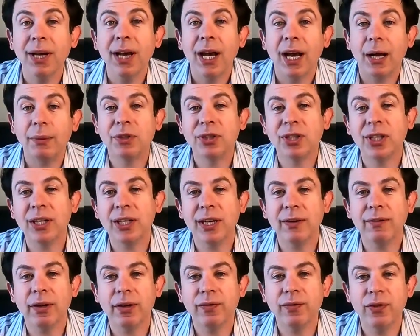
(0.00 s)
I'm just going to
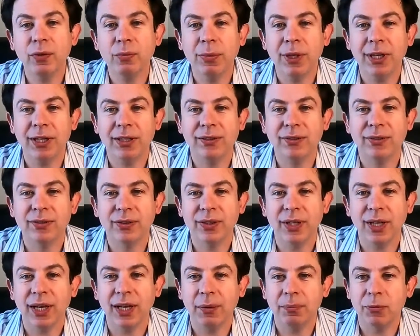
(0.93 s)
give it a few minutes
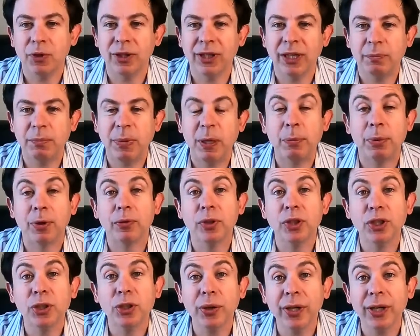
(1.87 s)
to let people
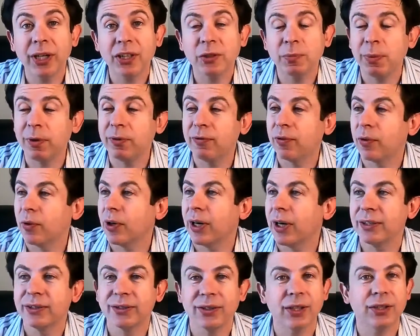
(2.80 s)
rejoin us before I
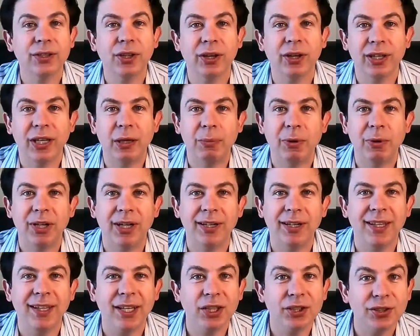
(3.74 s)
start talking about
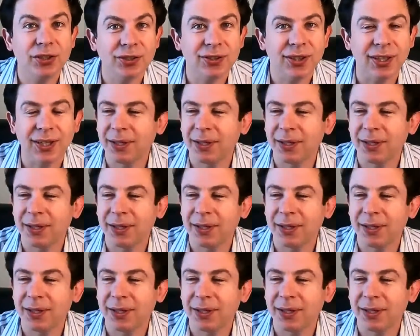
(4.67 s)
anything interesting.